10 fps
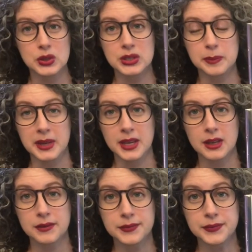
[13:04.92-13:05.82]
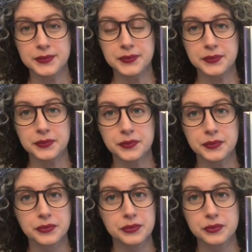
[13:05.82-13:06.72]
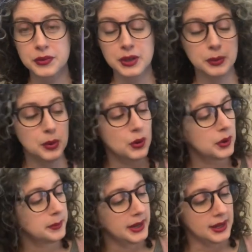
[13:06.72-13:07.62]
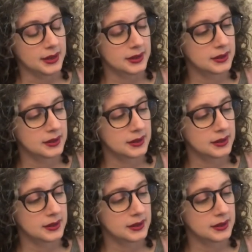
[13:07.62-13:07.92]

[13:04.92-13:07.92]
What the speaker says: to be. Poor Mae.